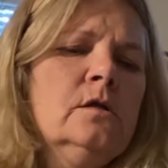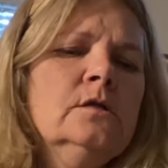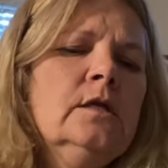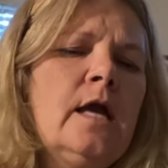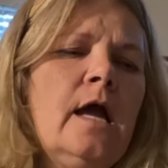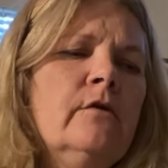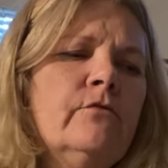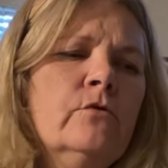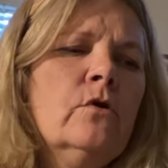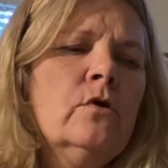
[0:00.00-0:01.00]
today
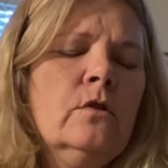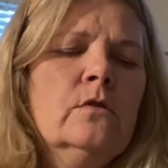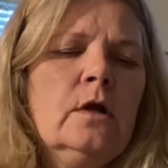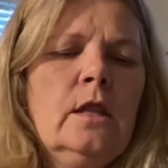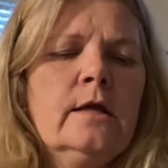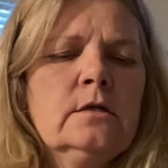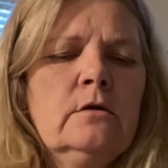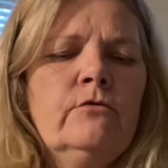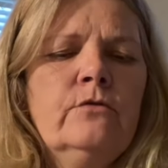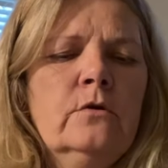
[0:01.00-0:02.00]
for the
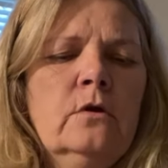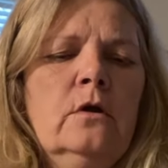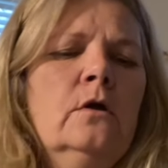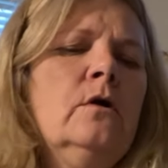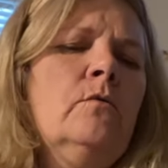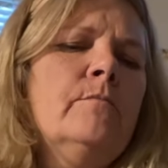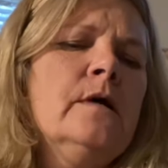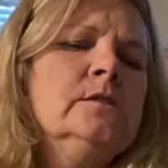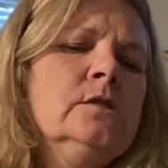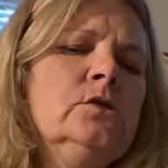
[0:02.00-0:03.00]
collective? What
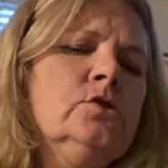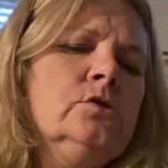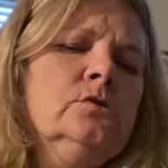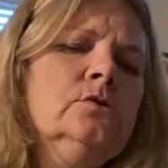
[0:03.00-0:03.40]
message?